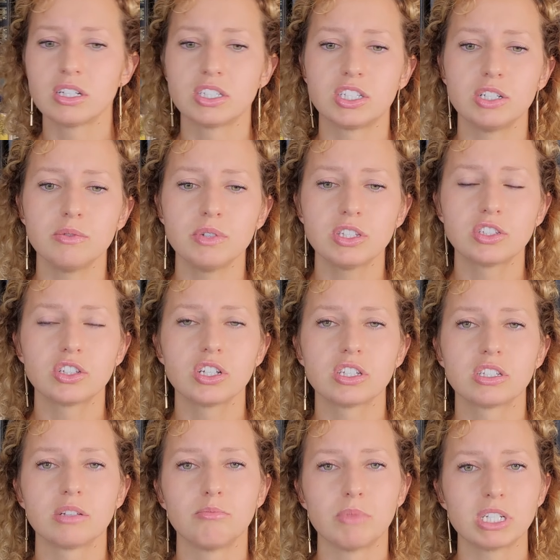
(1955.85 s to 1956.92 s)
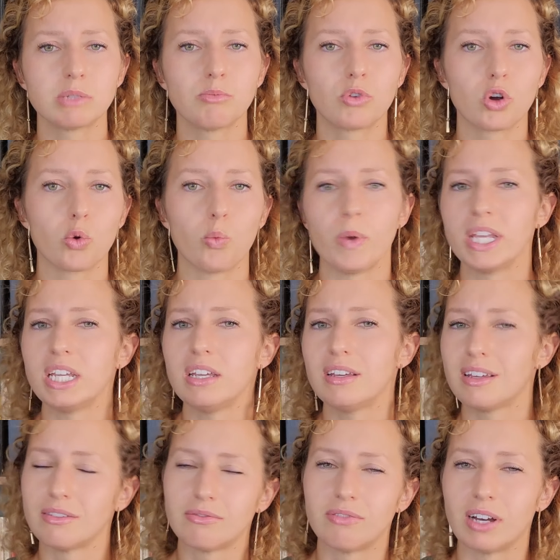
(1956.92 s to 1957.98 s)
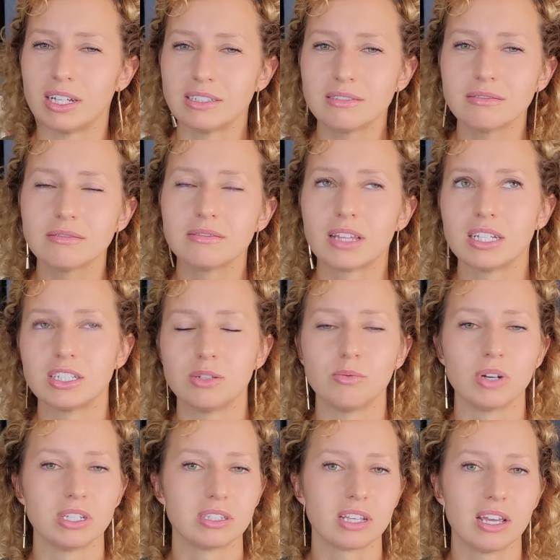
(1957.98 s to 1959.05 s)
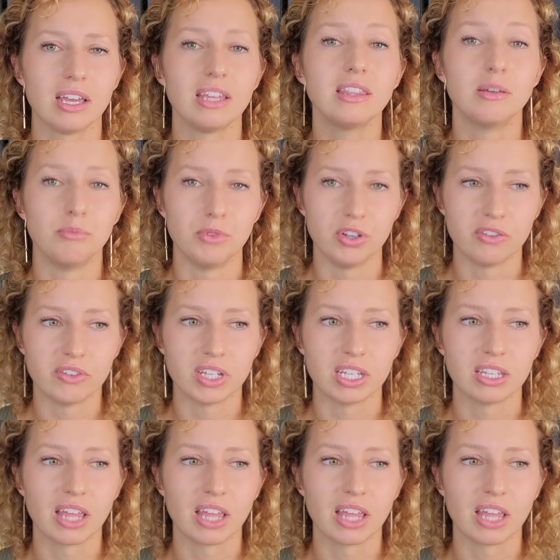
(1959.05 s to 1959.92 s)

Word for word: she was just much more witty and fun than she was in the movie.